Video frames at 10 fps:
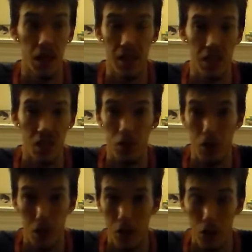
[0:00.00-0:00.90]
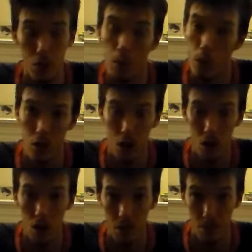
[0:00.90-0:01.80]
1932 Boris
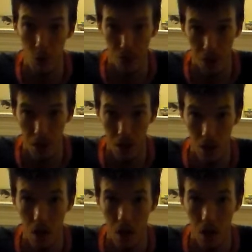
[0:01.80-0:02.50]
Karloff movie,